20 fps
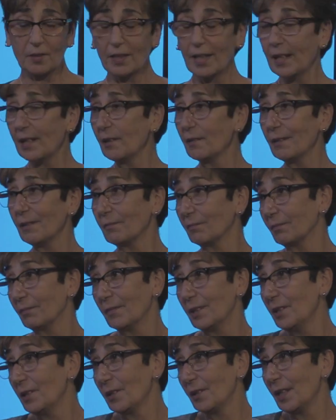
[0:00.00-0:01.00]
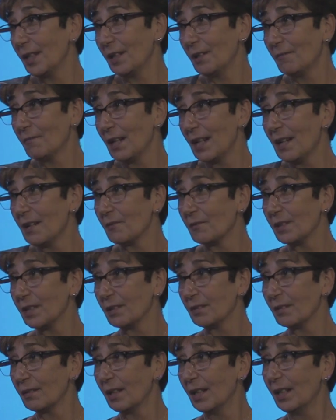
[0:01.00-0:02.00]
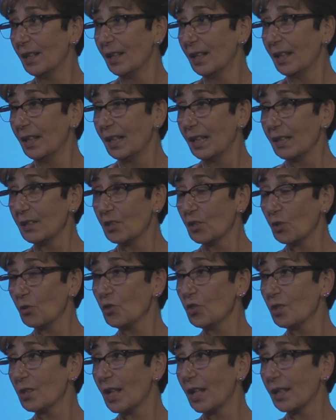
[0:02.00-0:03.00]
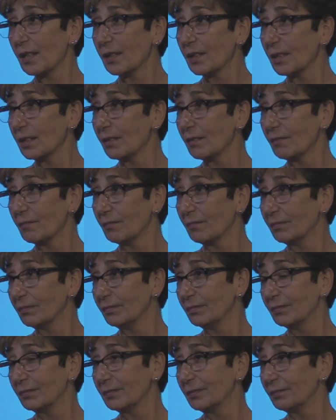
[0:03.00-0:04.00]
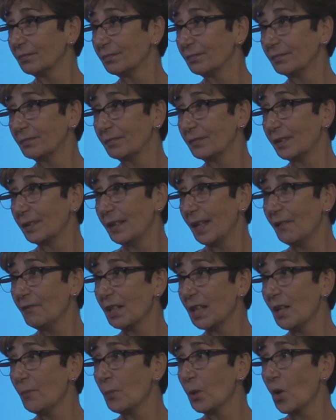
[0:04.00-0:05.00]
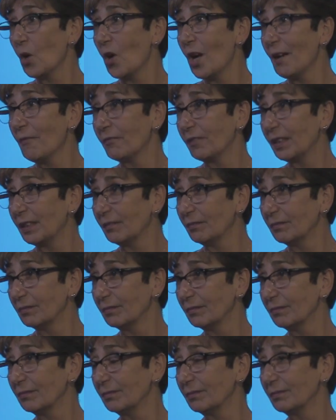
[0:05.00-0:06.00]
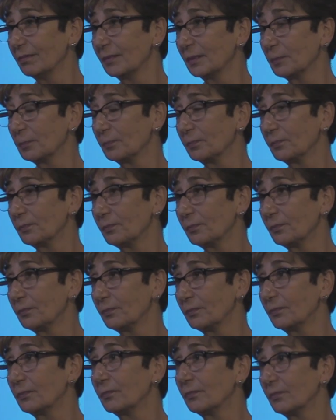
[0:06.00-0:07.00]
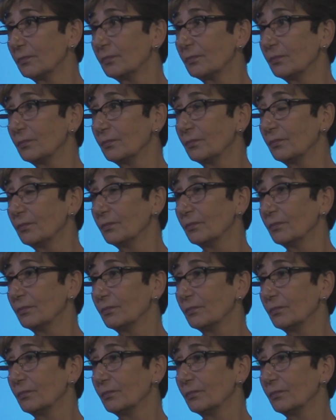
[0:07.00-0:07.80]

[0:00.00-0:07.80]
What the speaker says: to hang out, you know, hang around and socialize and have a cup of coffee. When I was younger, the